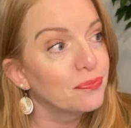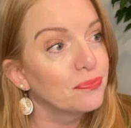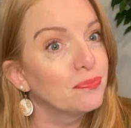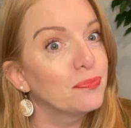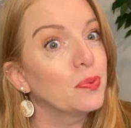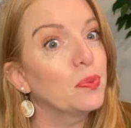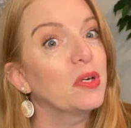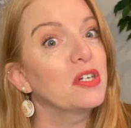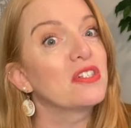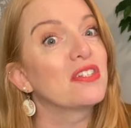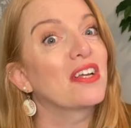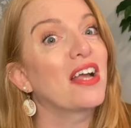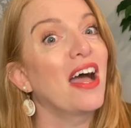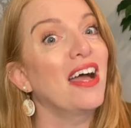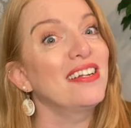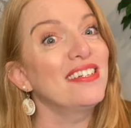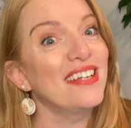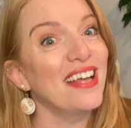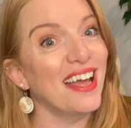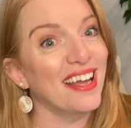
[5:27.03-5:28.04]
But where's the
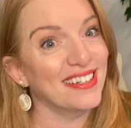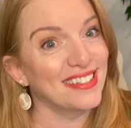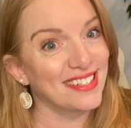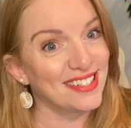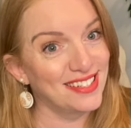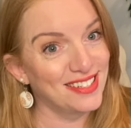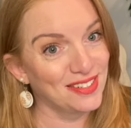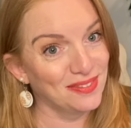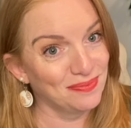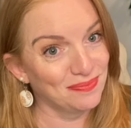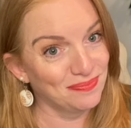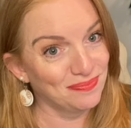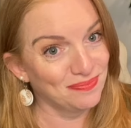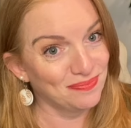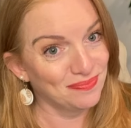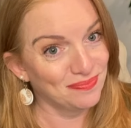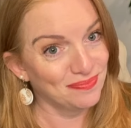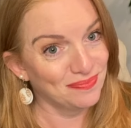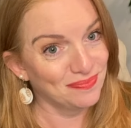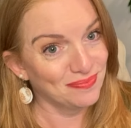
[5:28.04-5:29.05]
context?
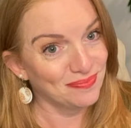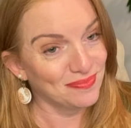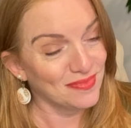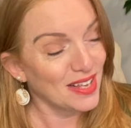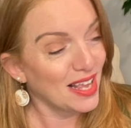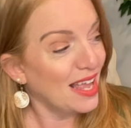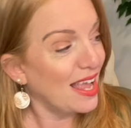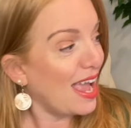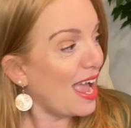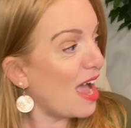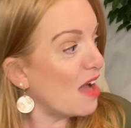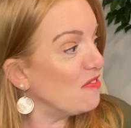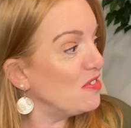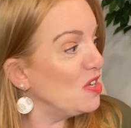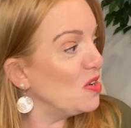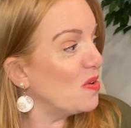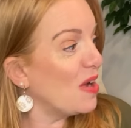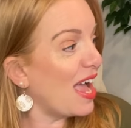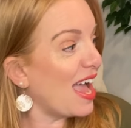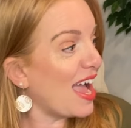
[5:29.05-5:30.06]
Have
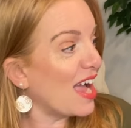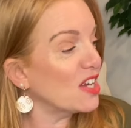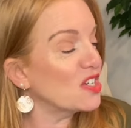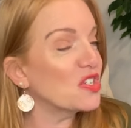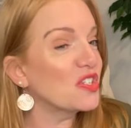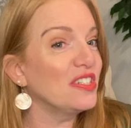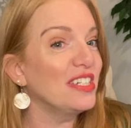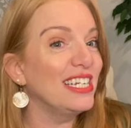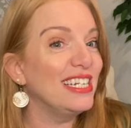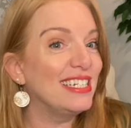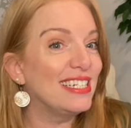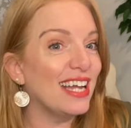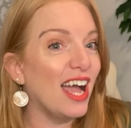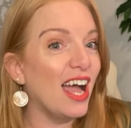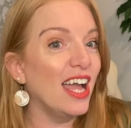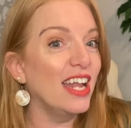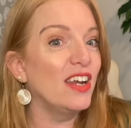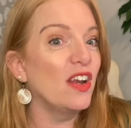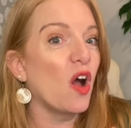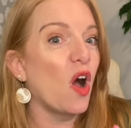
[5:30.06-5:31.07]
you actually
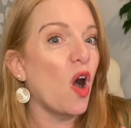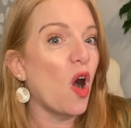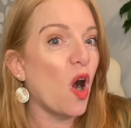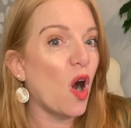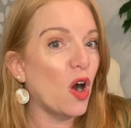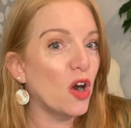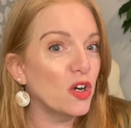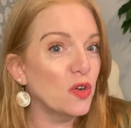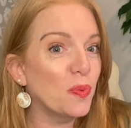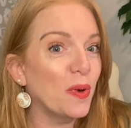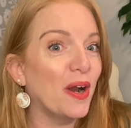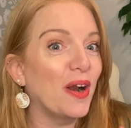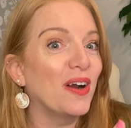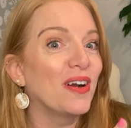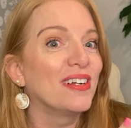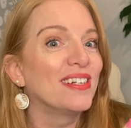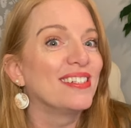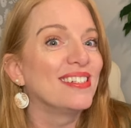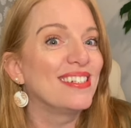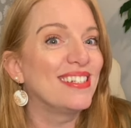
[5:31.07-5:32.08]
done
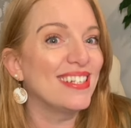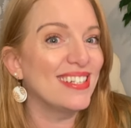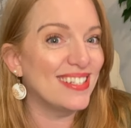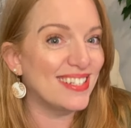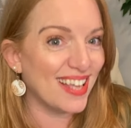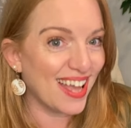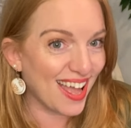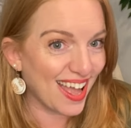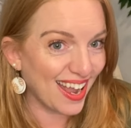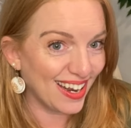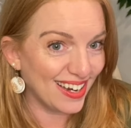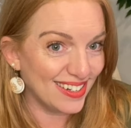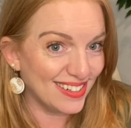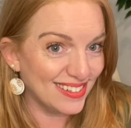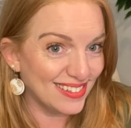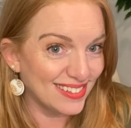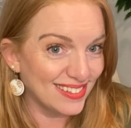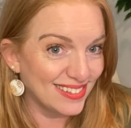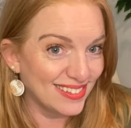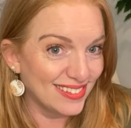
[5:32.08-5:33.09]
hardware design?
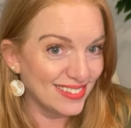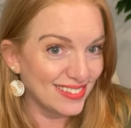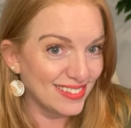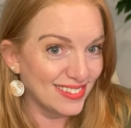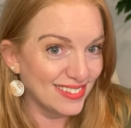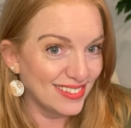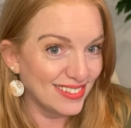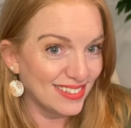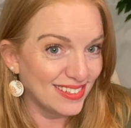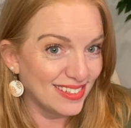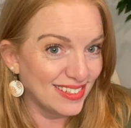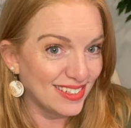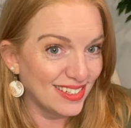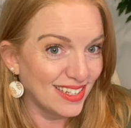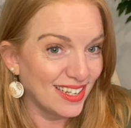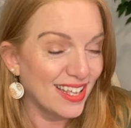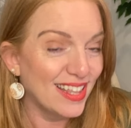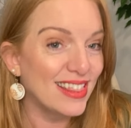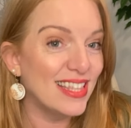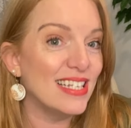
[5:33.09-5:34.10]

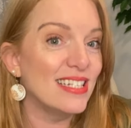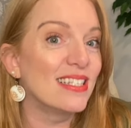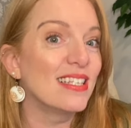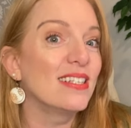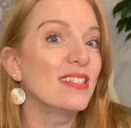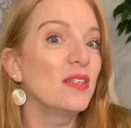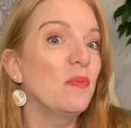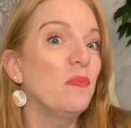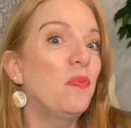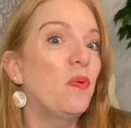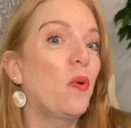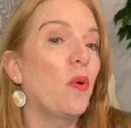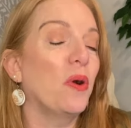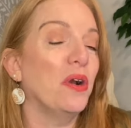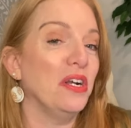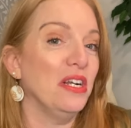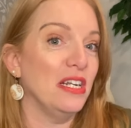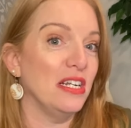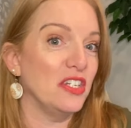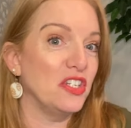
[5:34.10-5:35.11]
This is
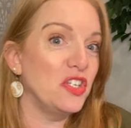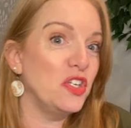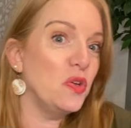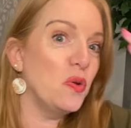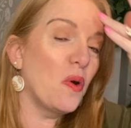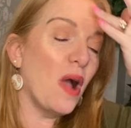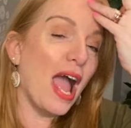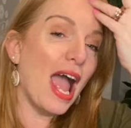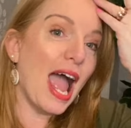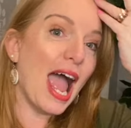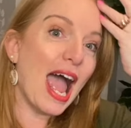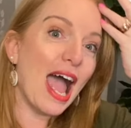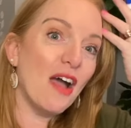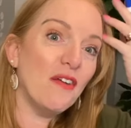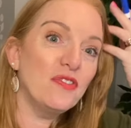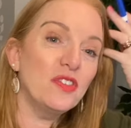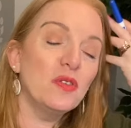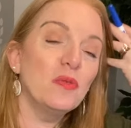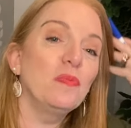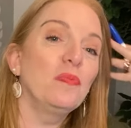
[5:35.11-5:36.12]
important. You
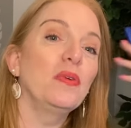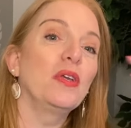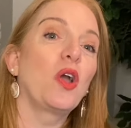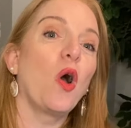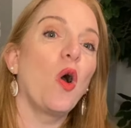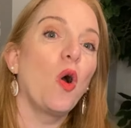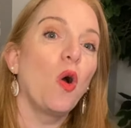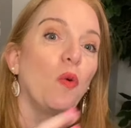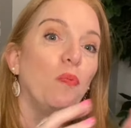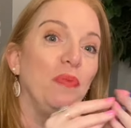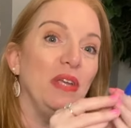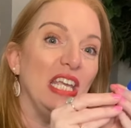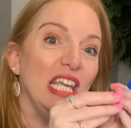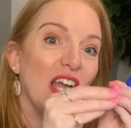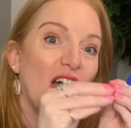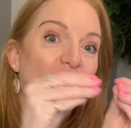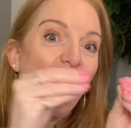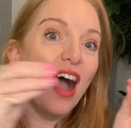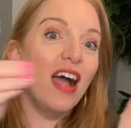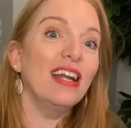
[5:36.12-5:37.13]
have to go
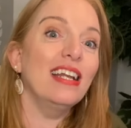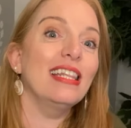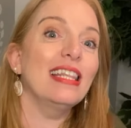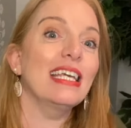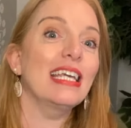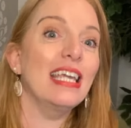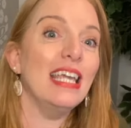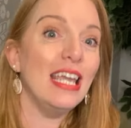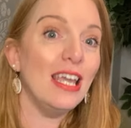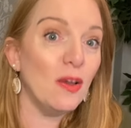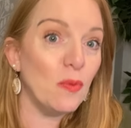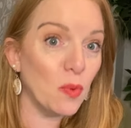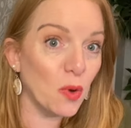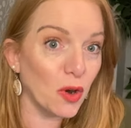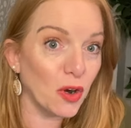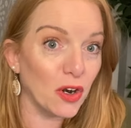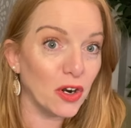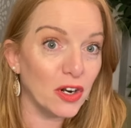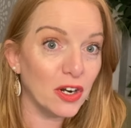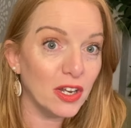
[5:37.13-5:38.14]
beyond the
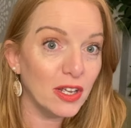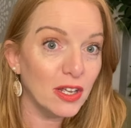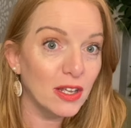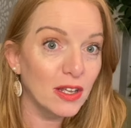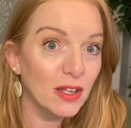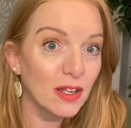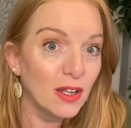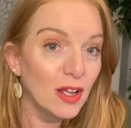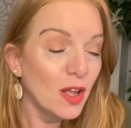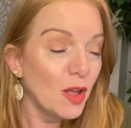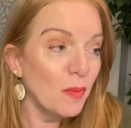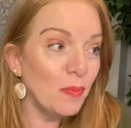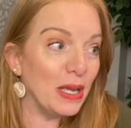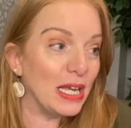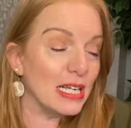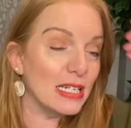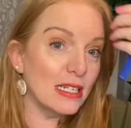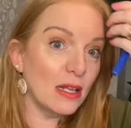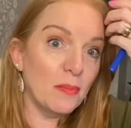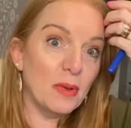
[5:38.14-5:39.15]
keyword
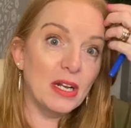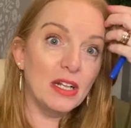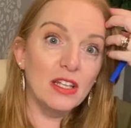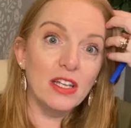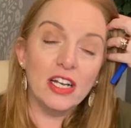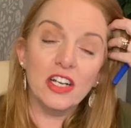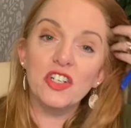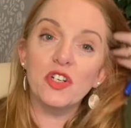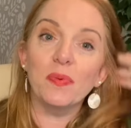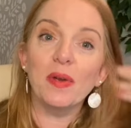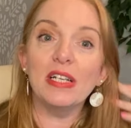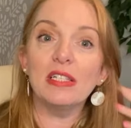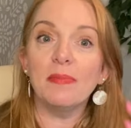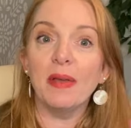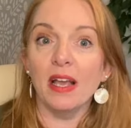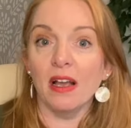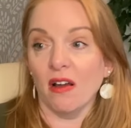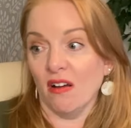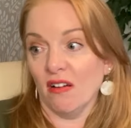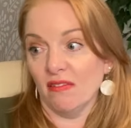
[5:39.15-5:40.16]
because I'm going to look at your resume
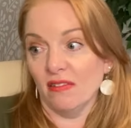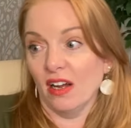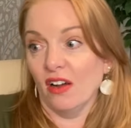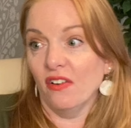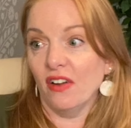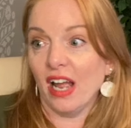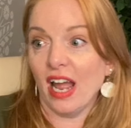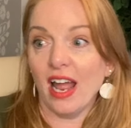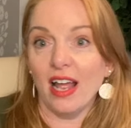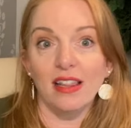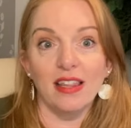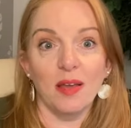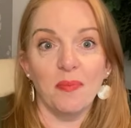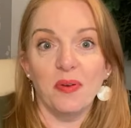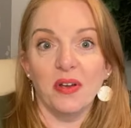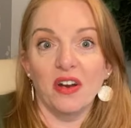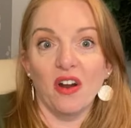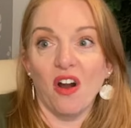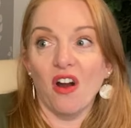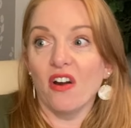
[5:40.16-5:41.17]
and go, okay, they
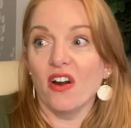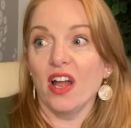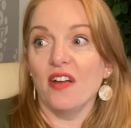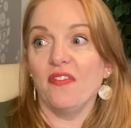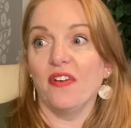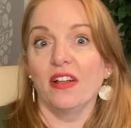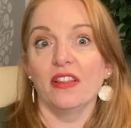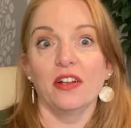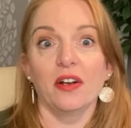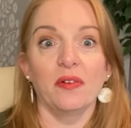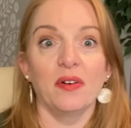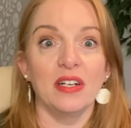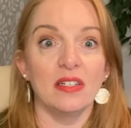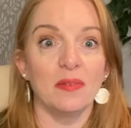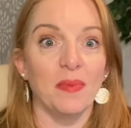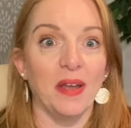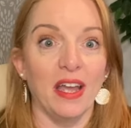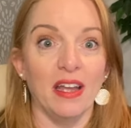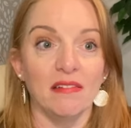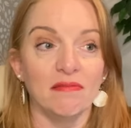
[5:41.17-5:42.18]
put RF on their
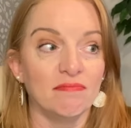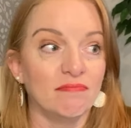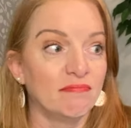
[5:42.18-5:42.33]
resume.